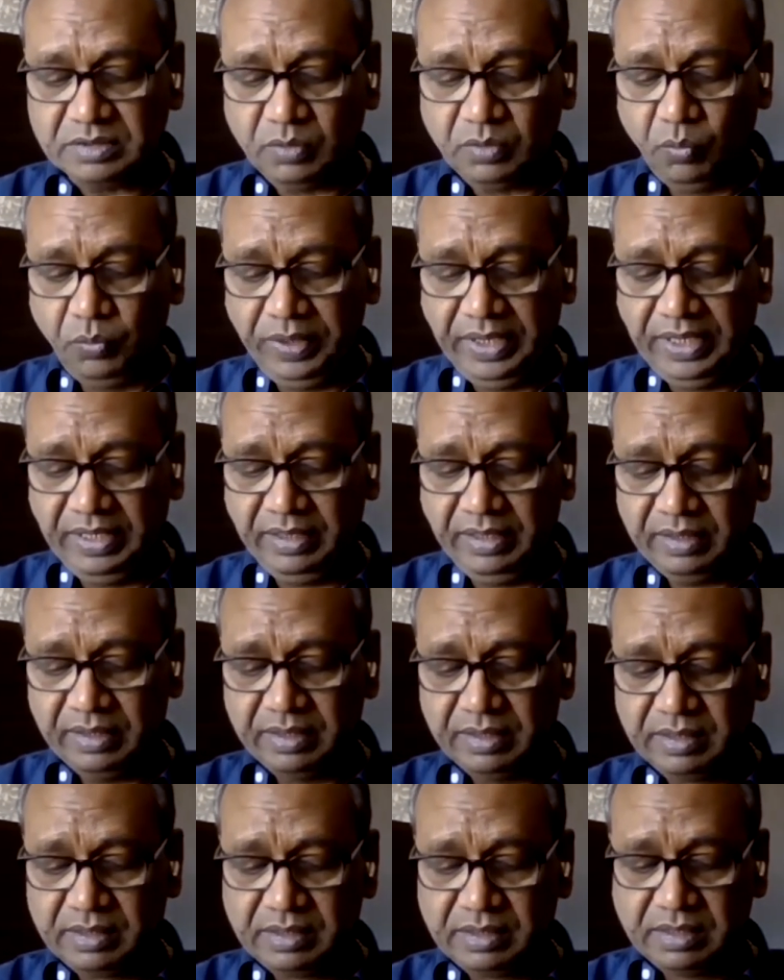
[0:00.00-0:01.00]
So we,
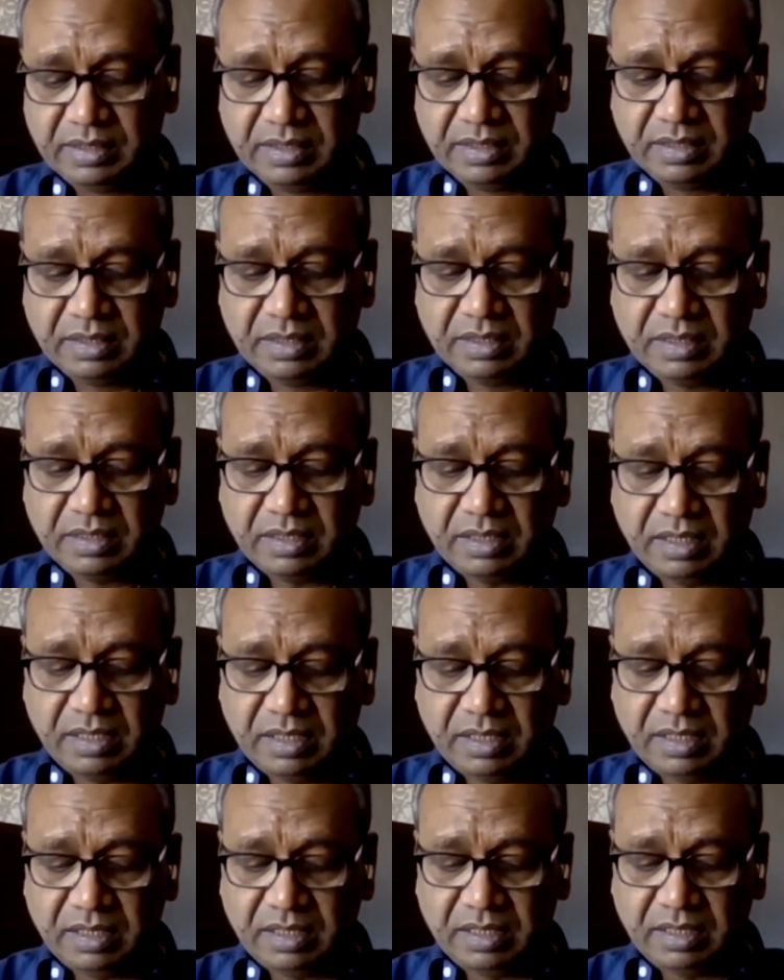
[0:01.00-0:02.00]

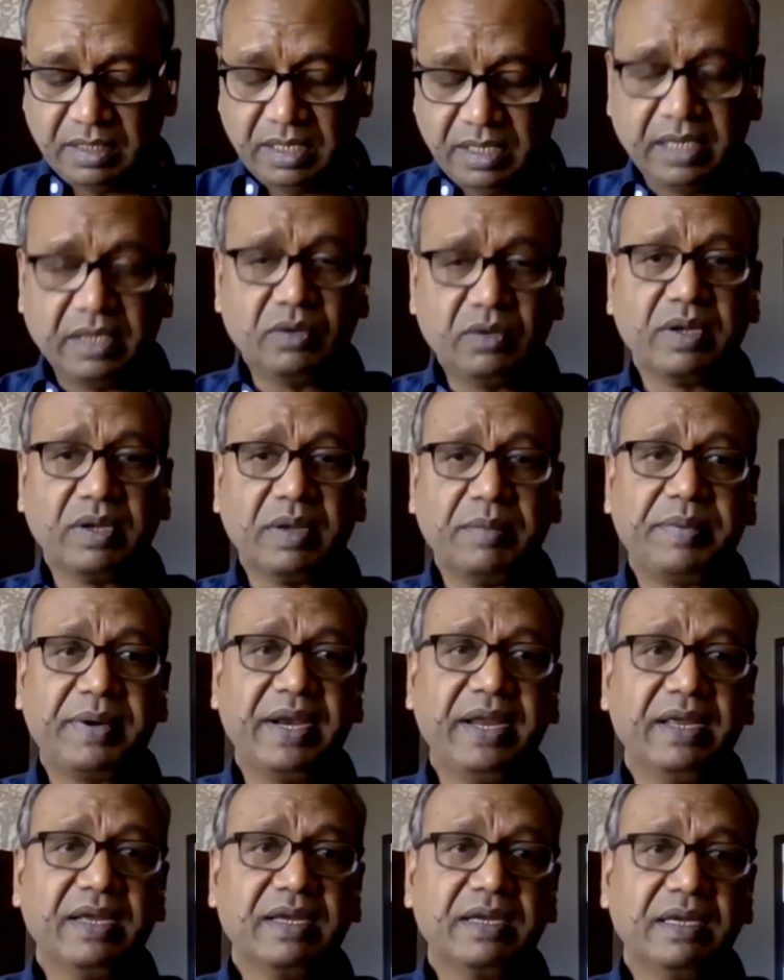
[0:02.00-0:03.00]
uh, I took a
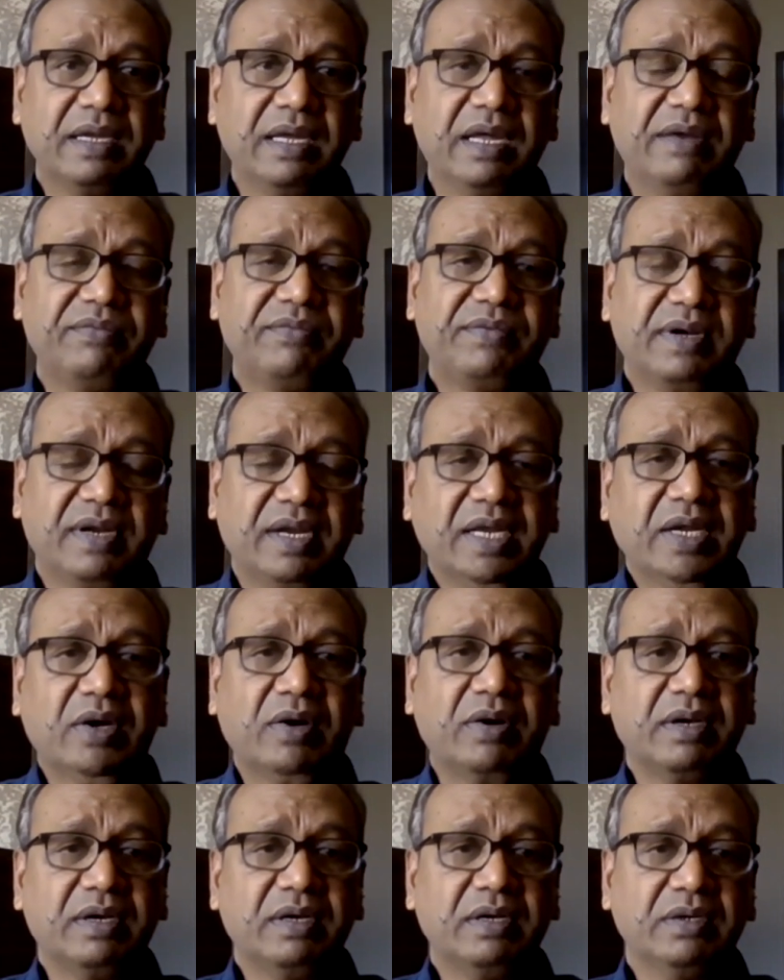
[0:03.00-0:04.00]
break after I
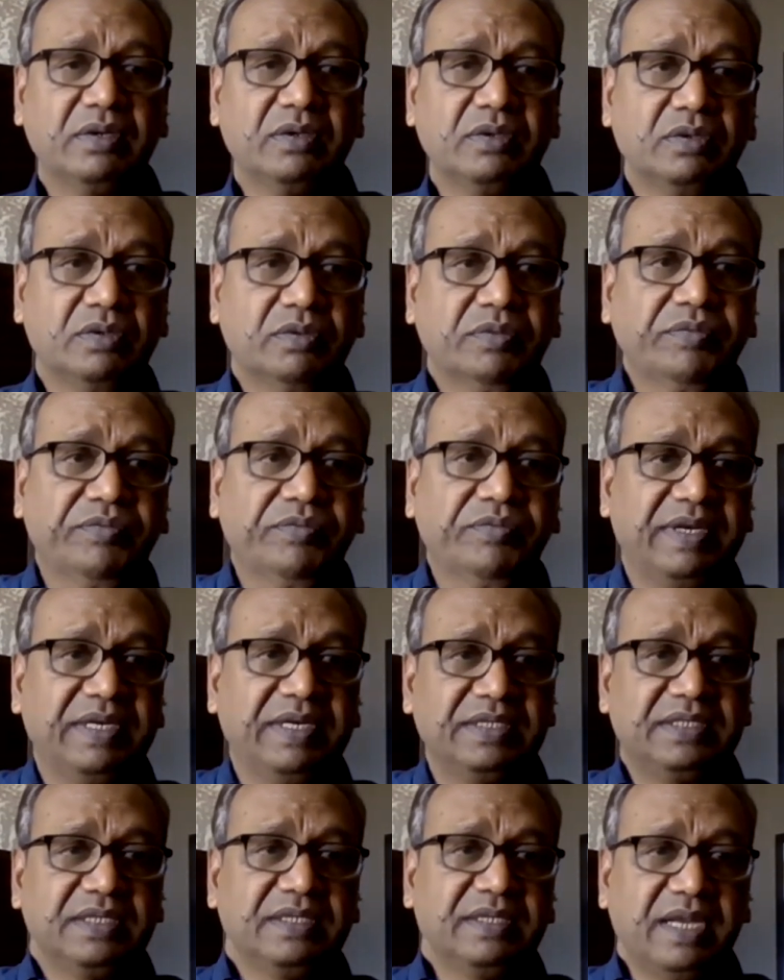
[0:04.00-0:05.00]
got into
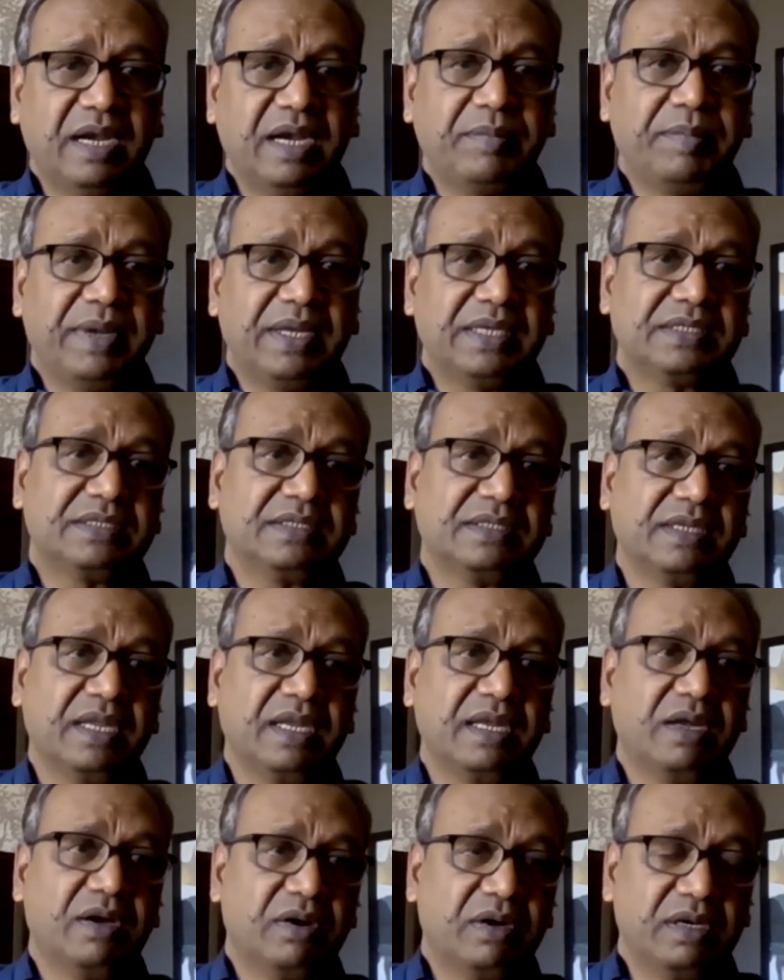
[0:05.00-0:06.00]
finishing that master.
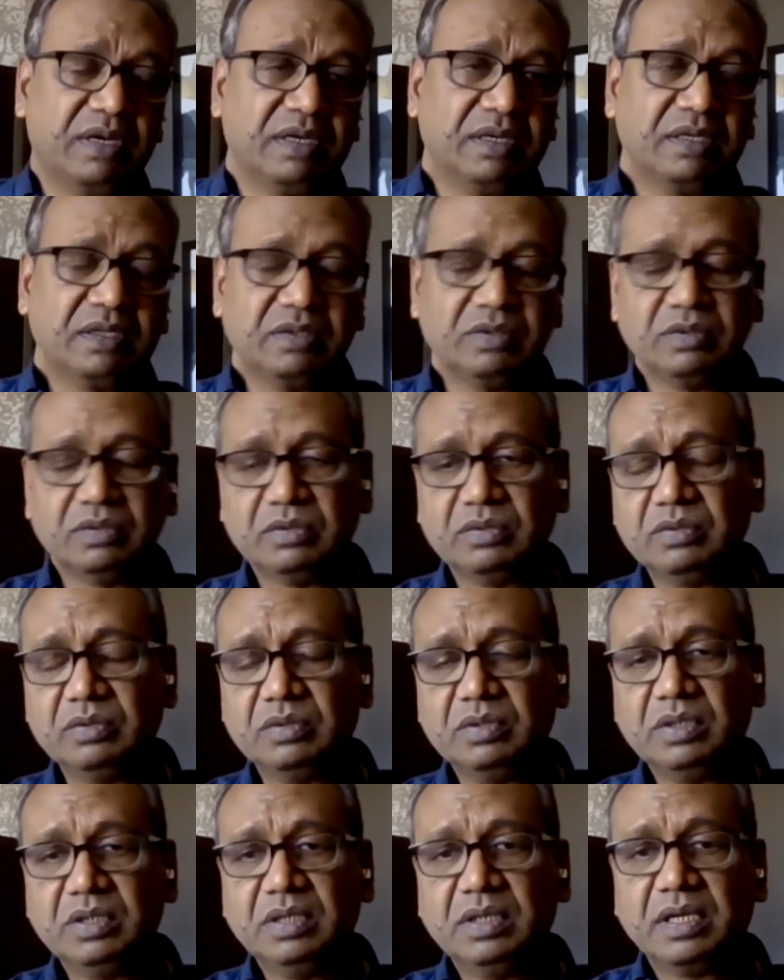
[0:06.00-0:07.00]
I got
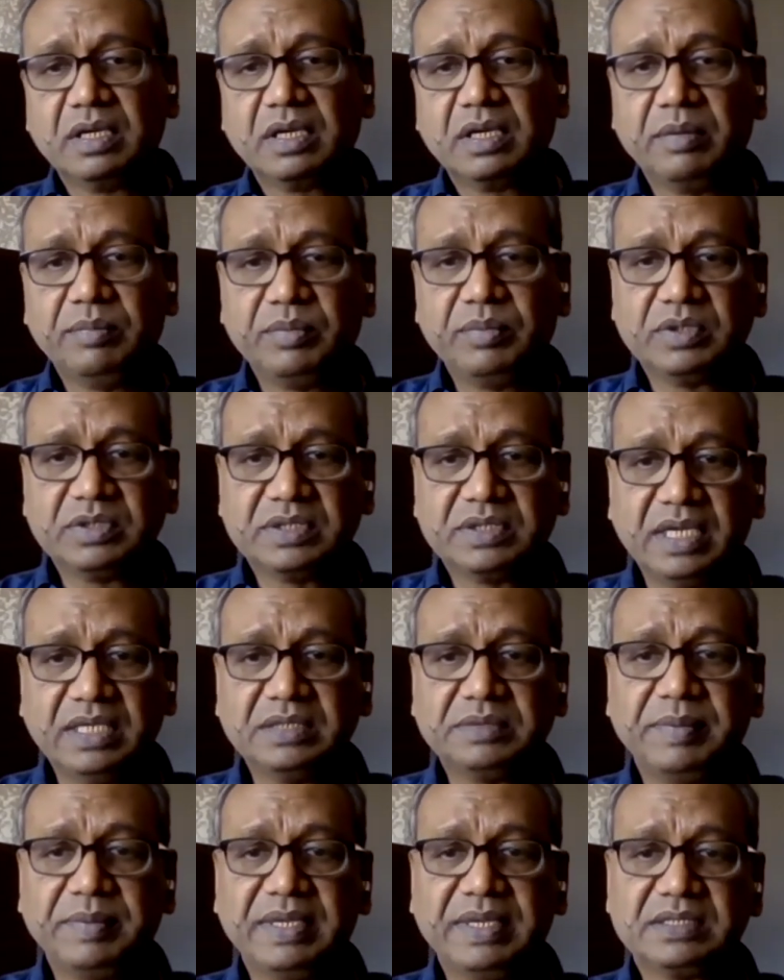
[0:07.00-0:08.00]
into computer
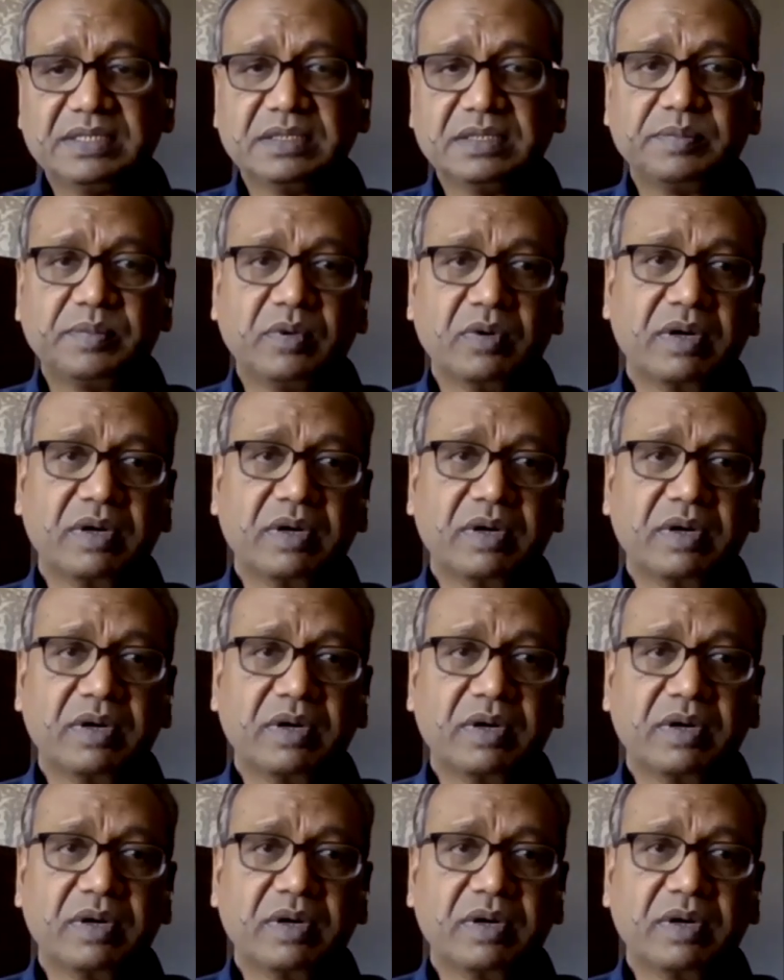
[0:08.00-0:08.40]
science master's